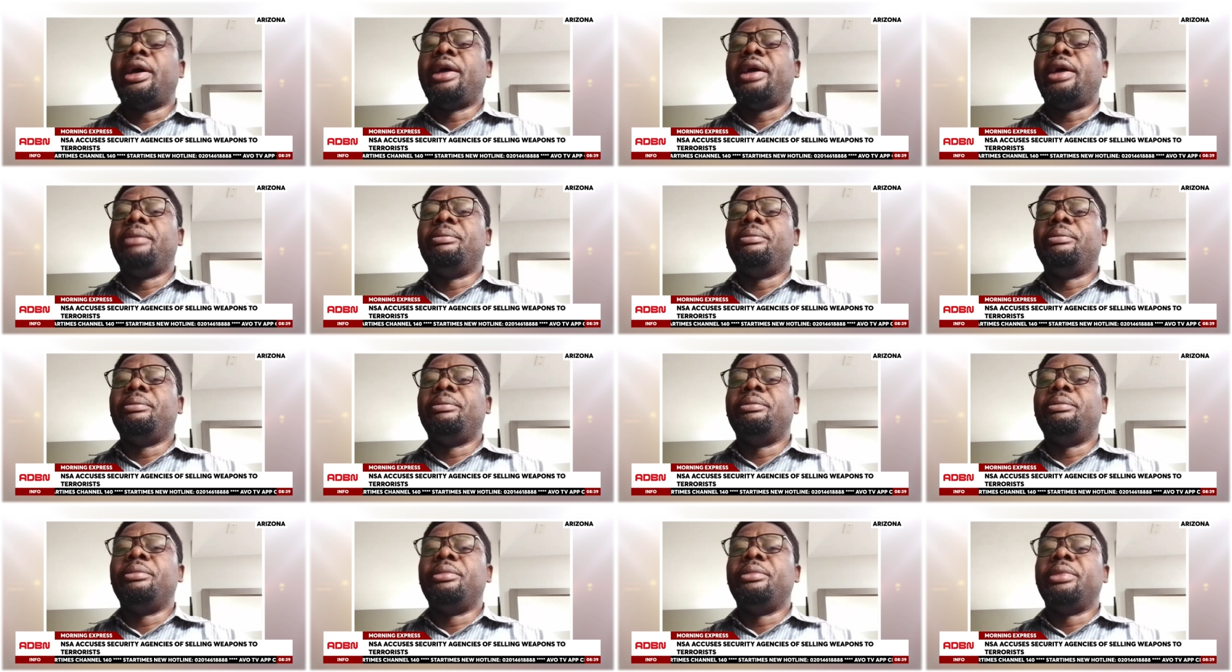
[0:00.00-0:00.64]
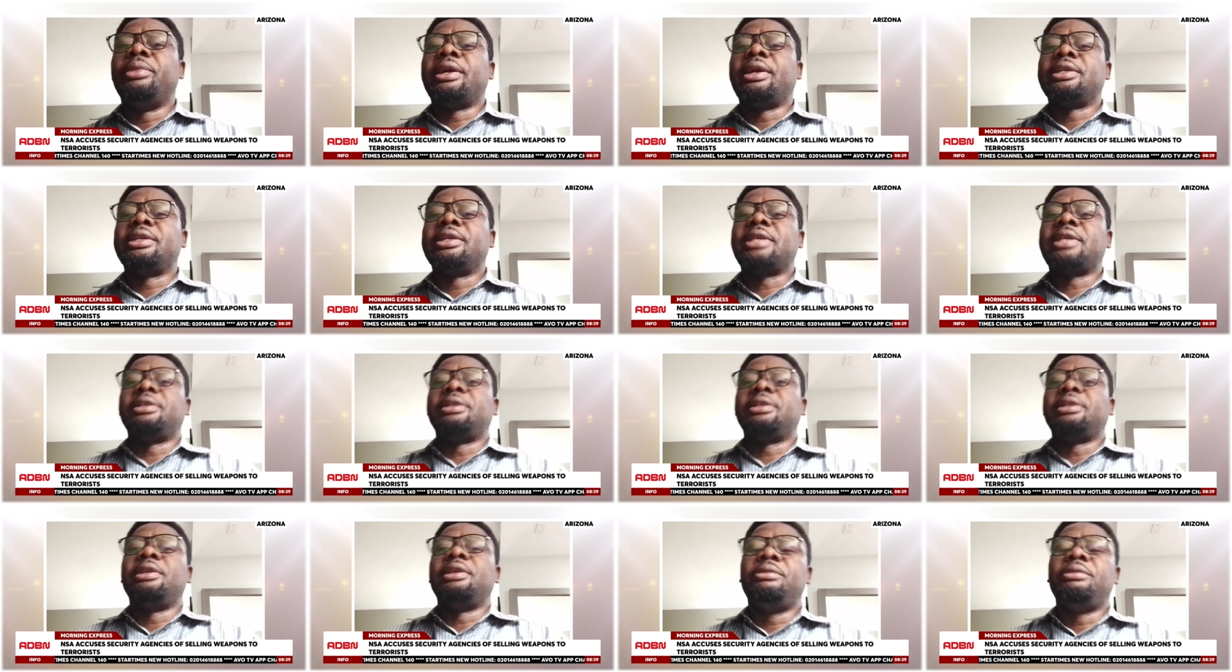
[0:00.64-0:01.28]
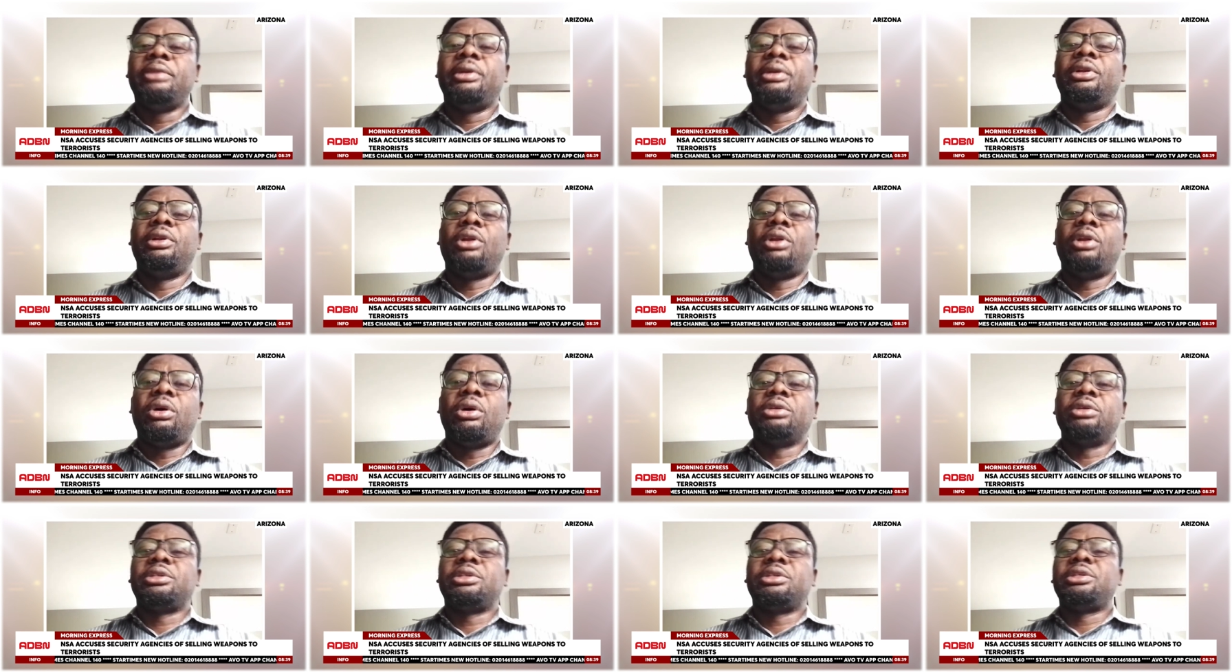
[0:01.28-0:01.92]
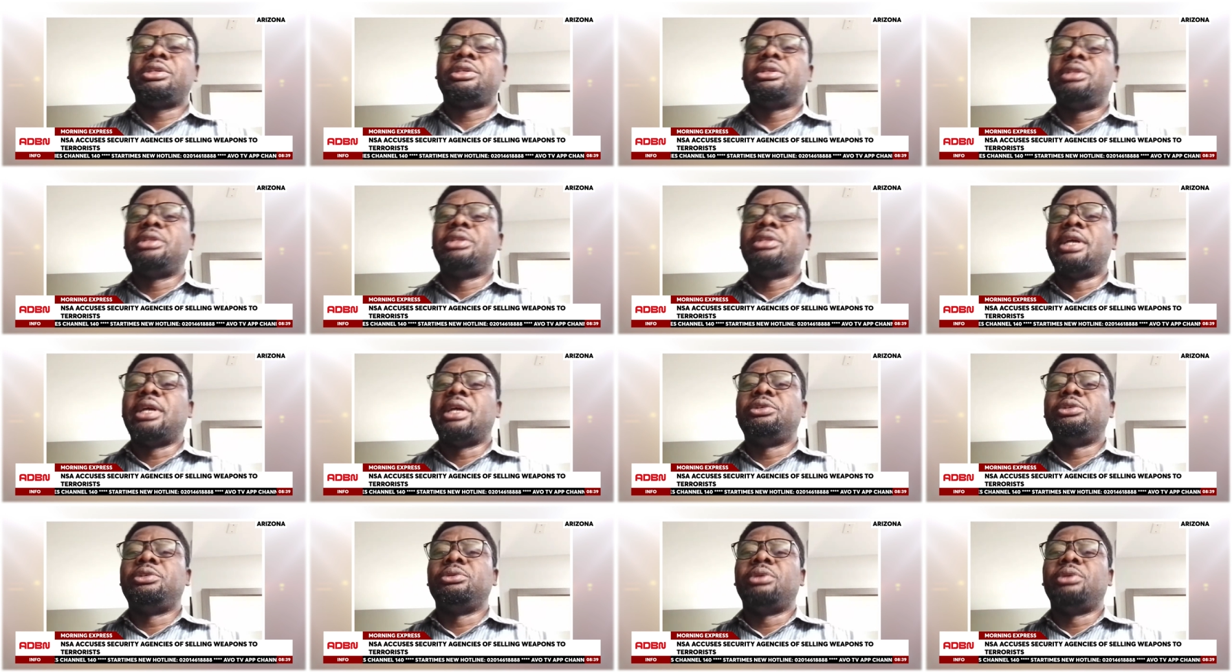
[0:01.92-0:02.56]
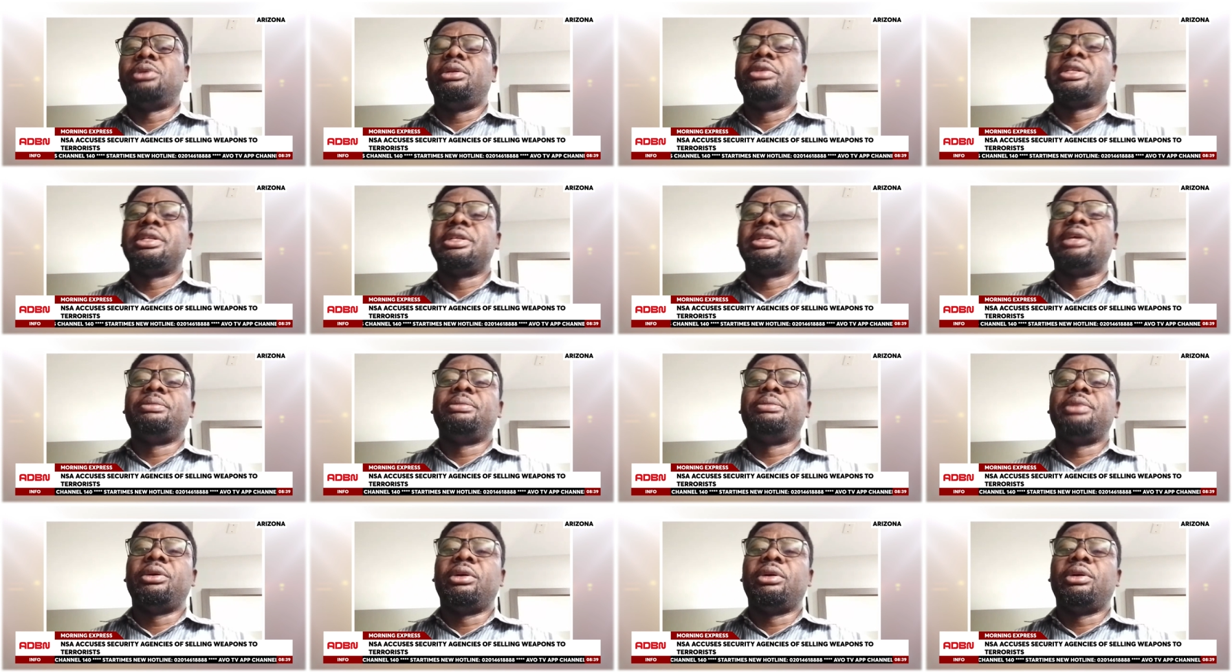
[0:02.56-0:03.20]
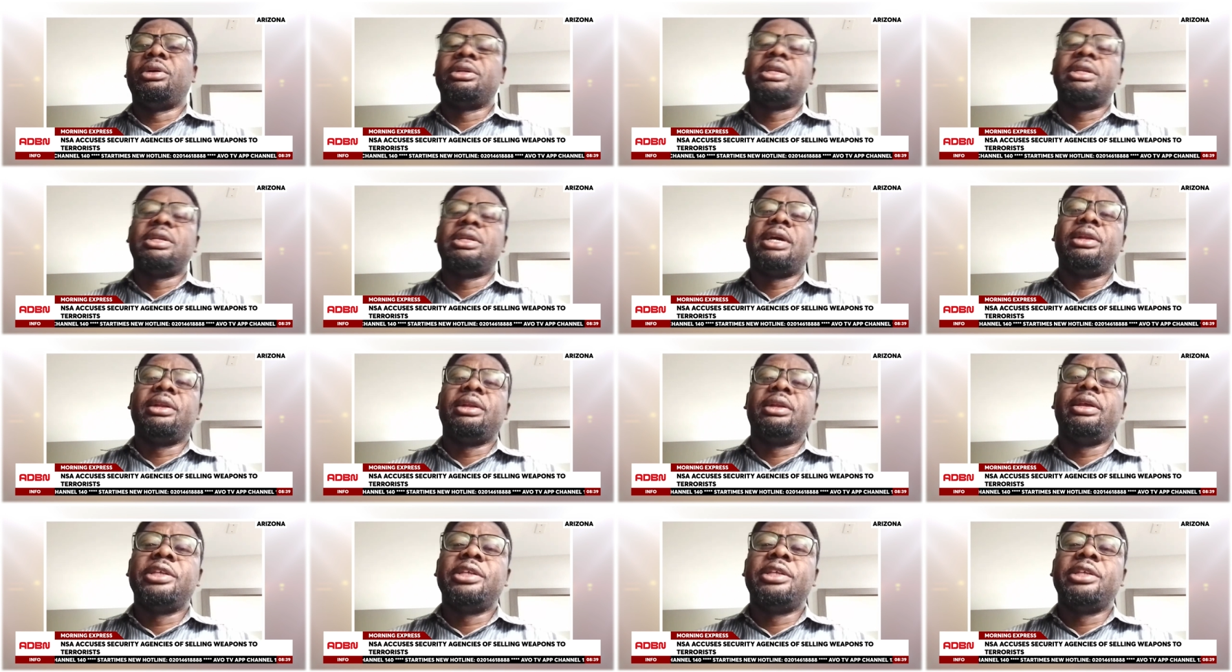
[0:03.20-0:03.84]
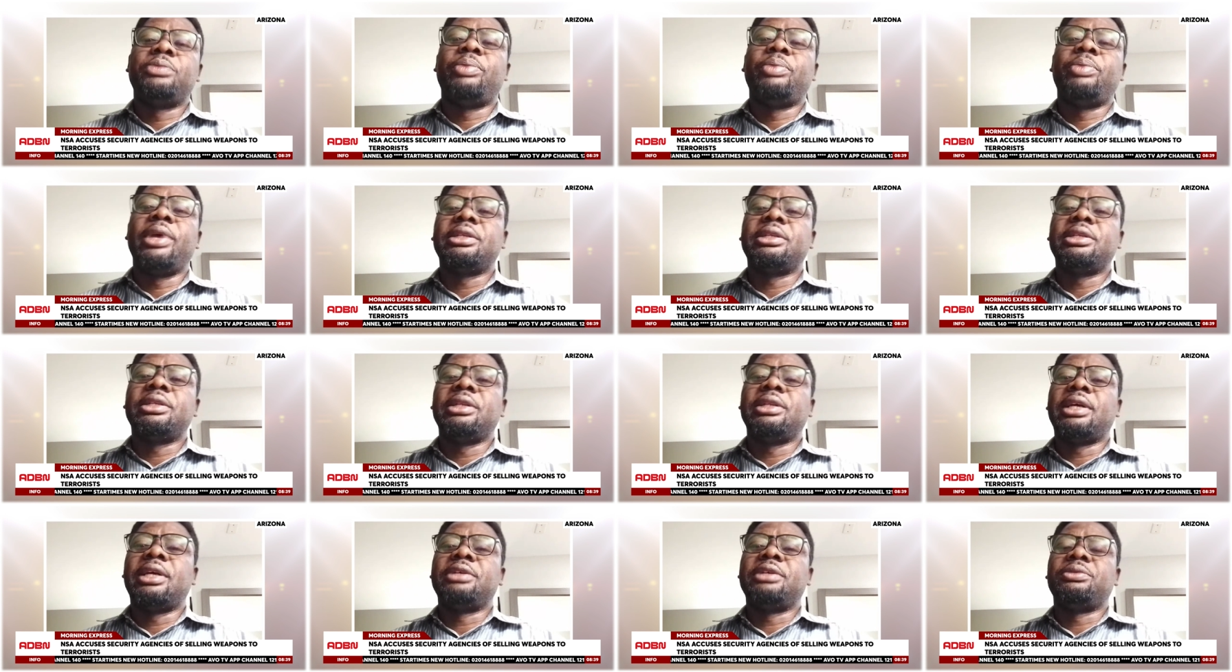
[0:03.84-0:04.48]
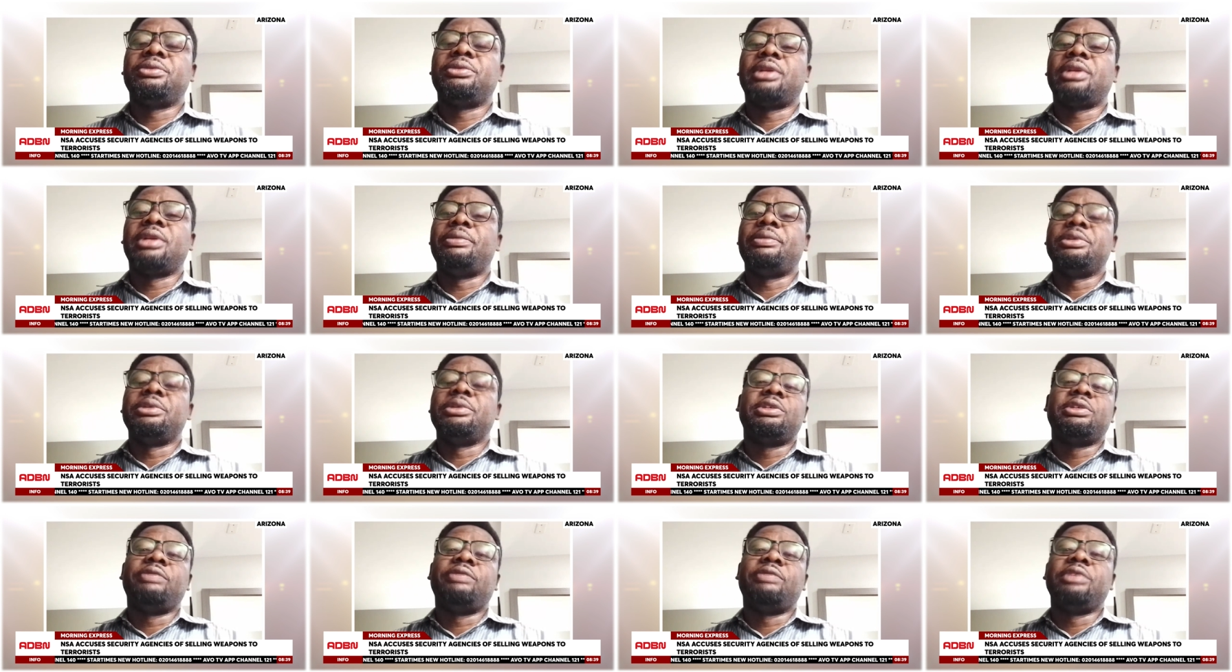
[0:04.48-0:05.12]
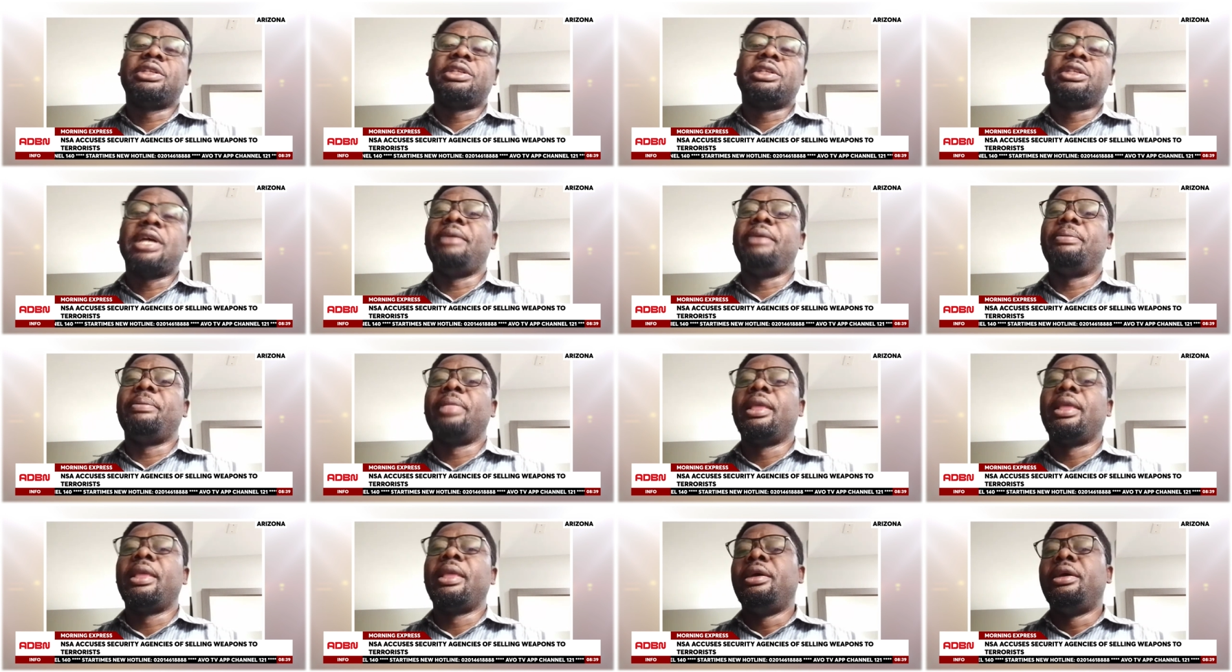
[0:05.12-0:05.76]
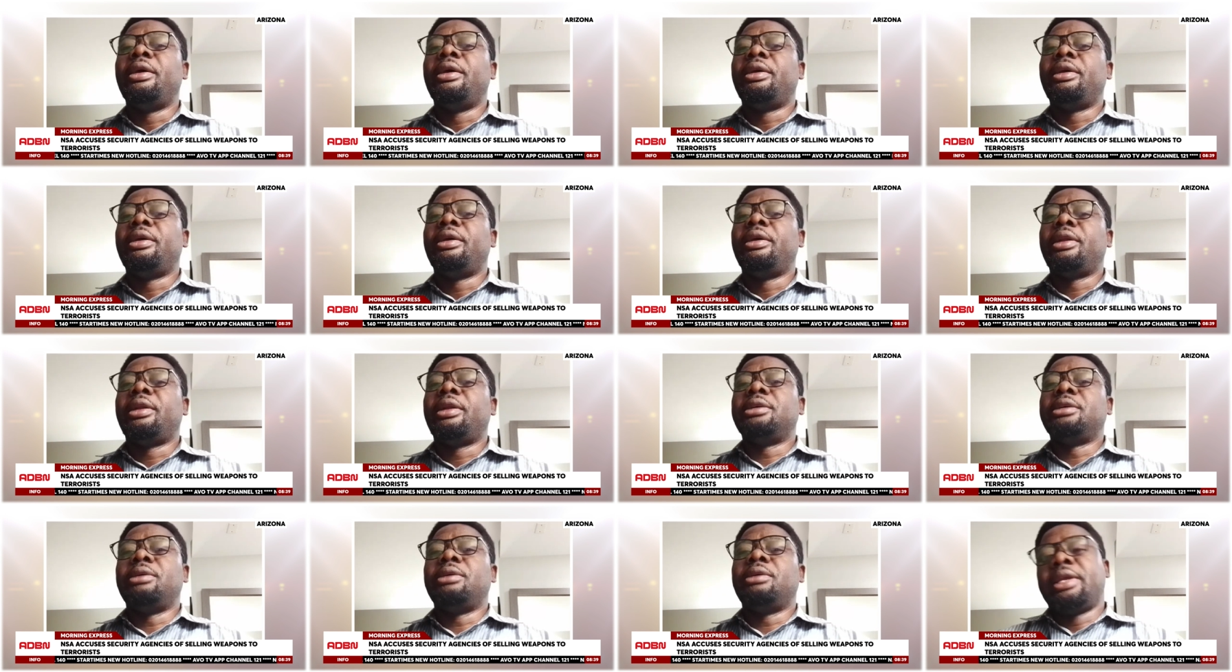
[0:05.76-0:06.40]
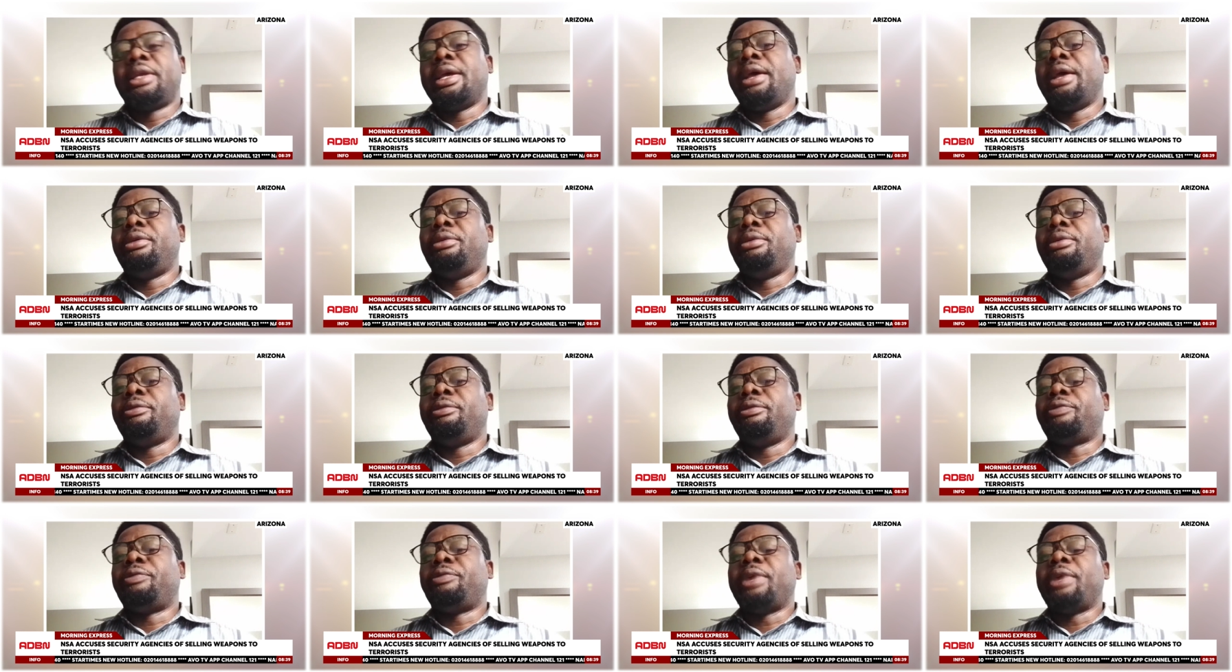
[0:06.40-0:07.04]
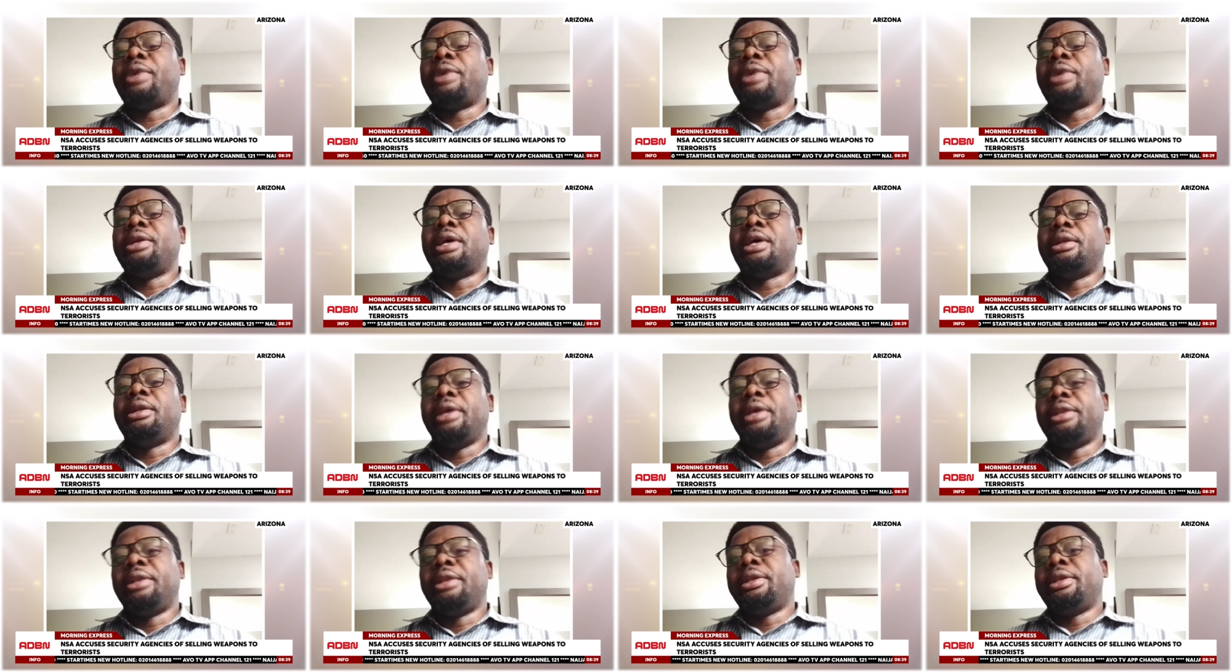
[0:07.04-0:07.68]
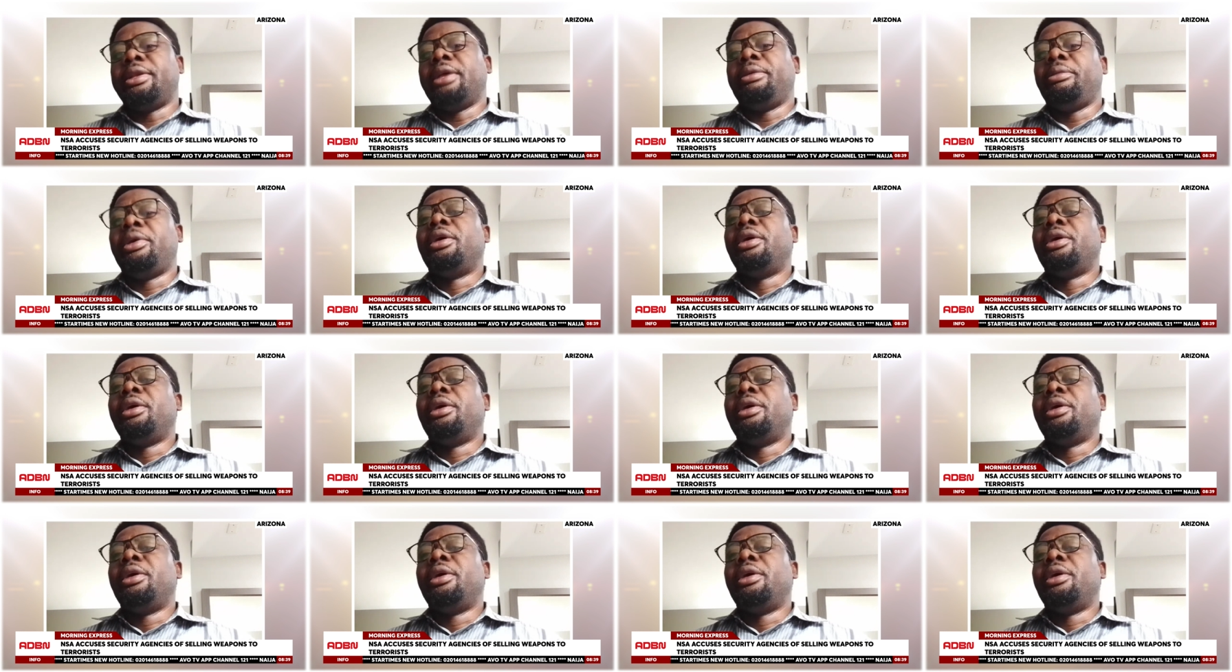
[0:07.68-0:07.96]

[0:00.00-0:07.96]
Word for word: Um, there are certain laws that you don't reasonably ordinarily expect. That's what happens most of the time. And again, you find that it, it,